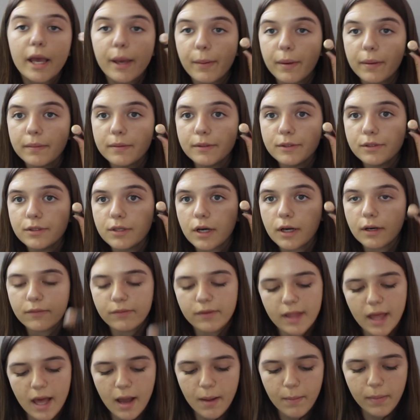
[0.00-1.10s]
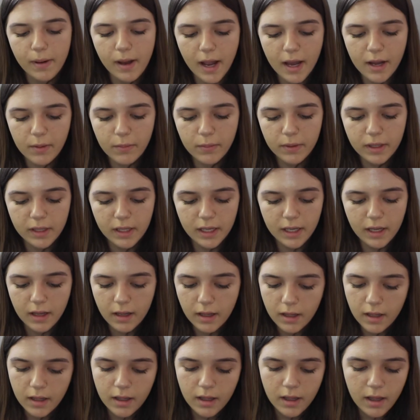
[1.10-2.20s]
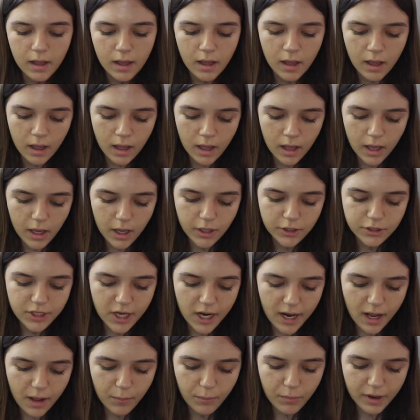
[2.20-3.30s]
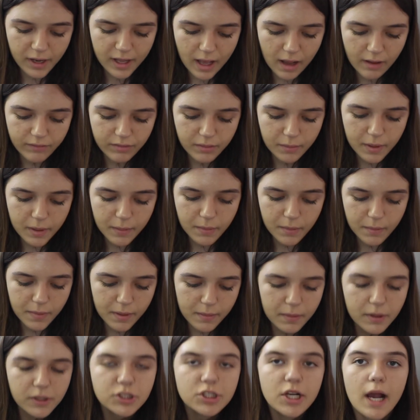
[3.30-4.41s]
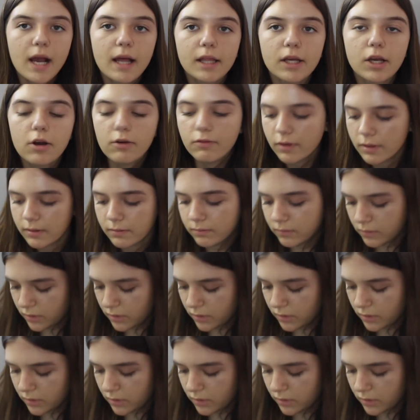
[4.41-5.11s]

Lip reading: Maybe too dark for that, but I don't want to like try it out and break out from it. But maybe I'll try it like over